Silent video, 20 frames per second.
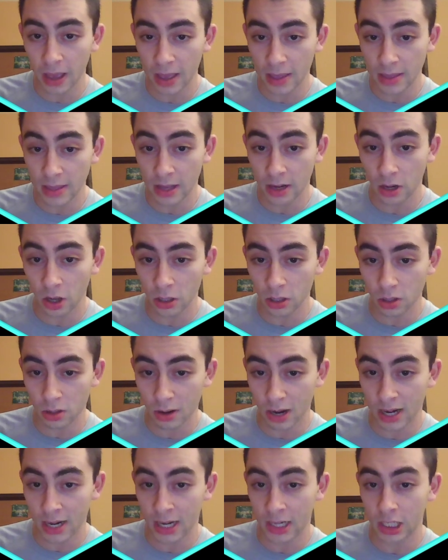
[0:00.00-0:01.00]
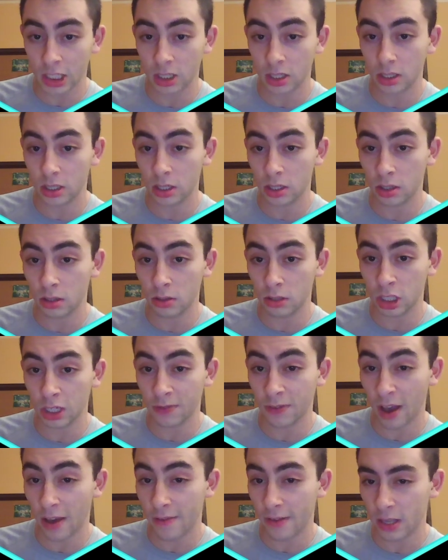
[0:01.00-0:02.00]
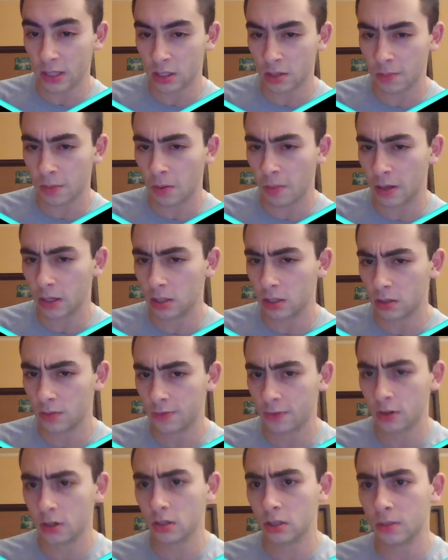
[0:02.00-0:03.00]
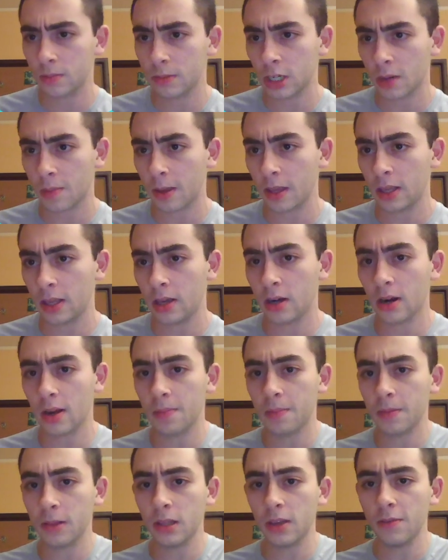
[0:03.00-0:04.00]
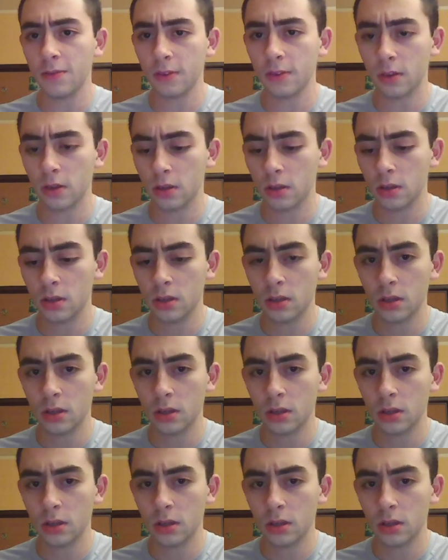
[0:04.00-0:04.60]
and then also threaten knight to g5 at some moment for some checkmate here, I believe.